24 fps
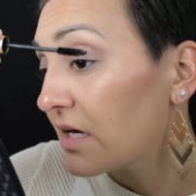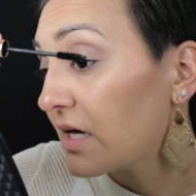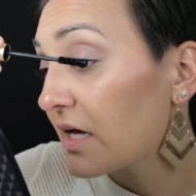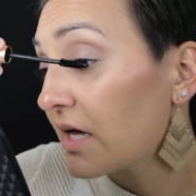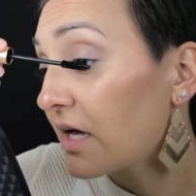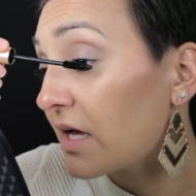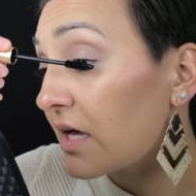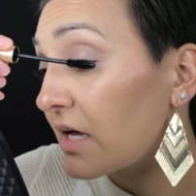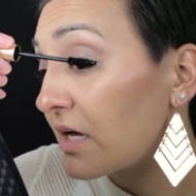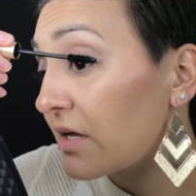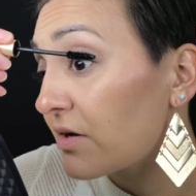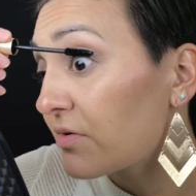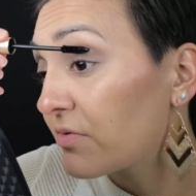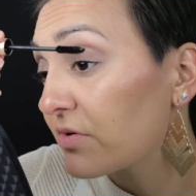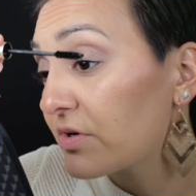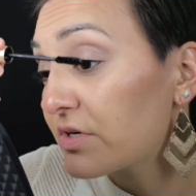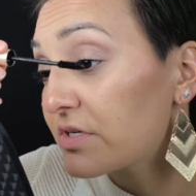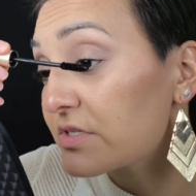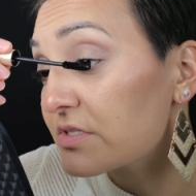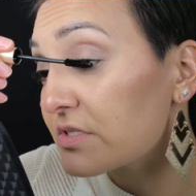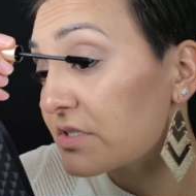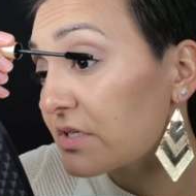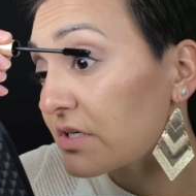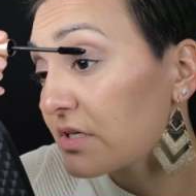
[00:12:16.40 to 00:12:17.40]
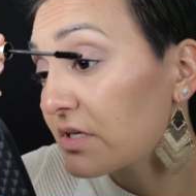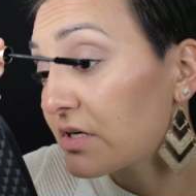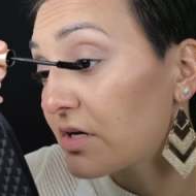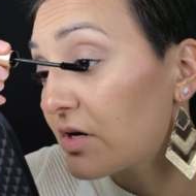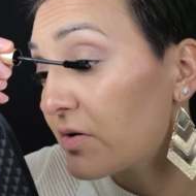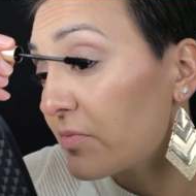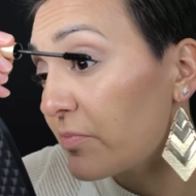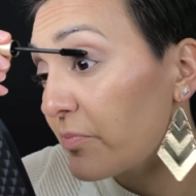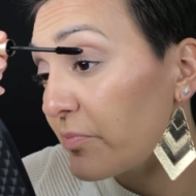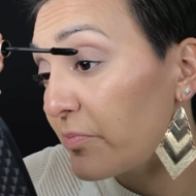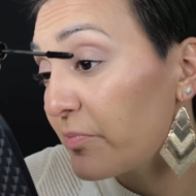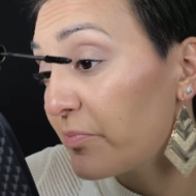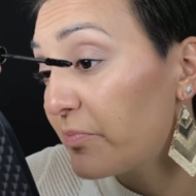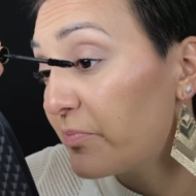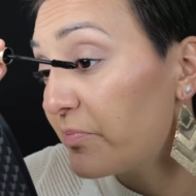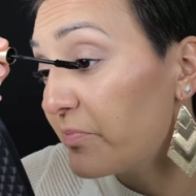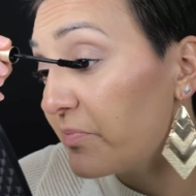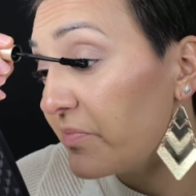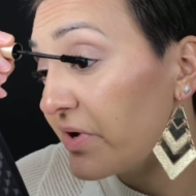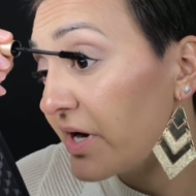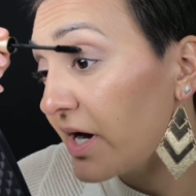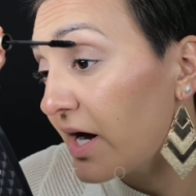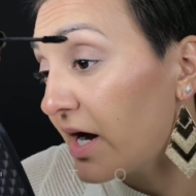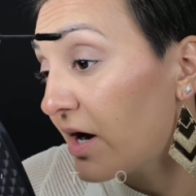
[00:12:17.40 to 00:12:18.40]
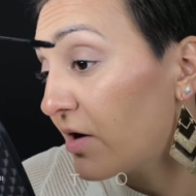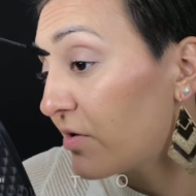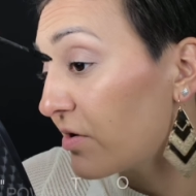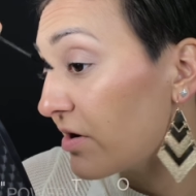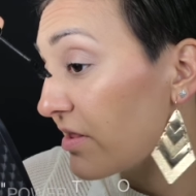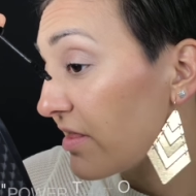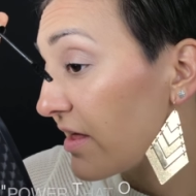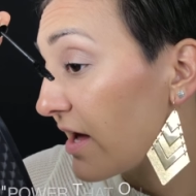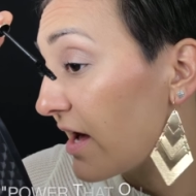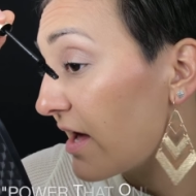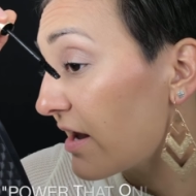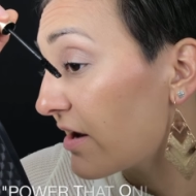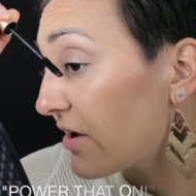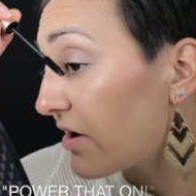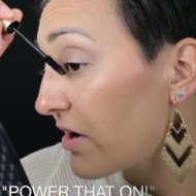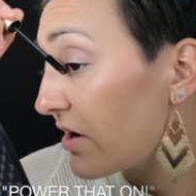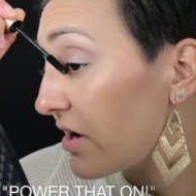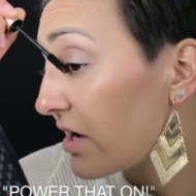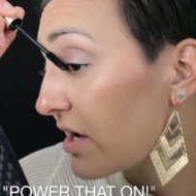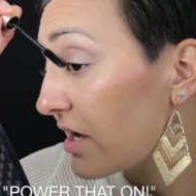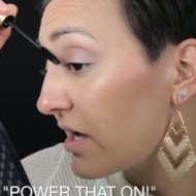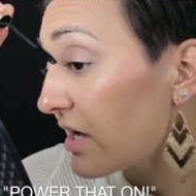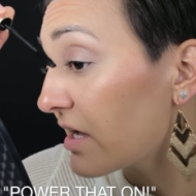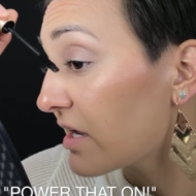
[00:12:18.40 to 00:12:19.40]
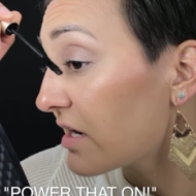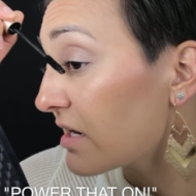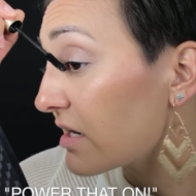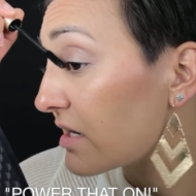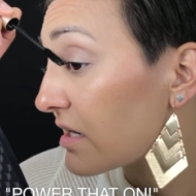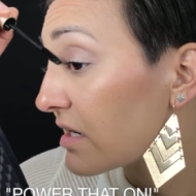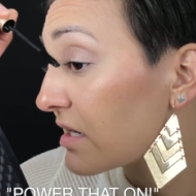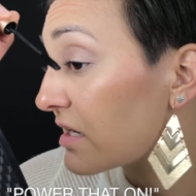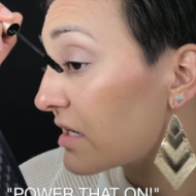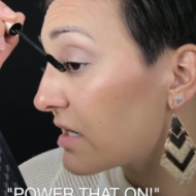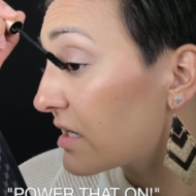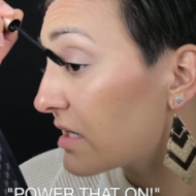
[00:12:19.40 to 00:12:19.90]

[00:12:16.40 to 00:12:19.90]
And we're just gonna power that on.